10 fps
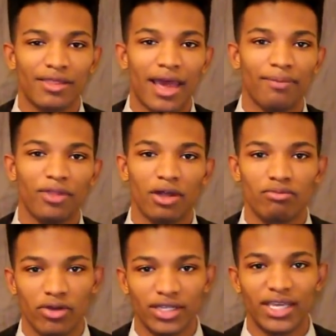that their
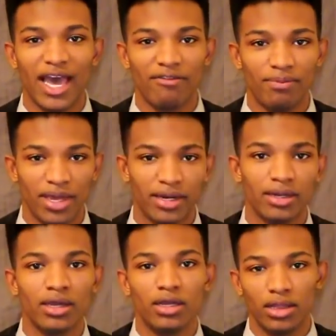breads have
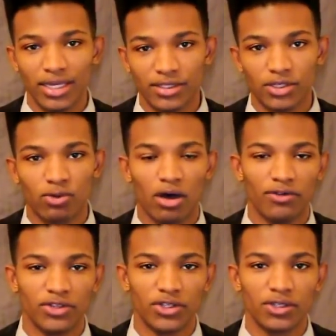been less than
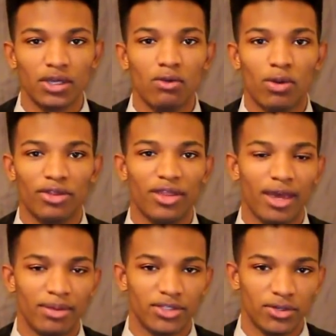12 inches, whether they
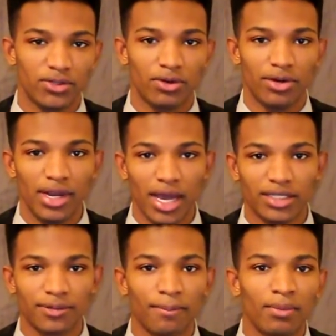have been toasted or
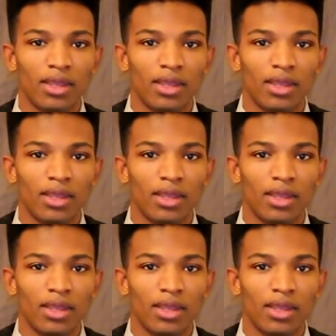not.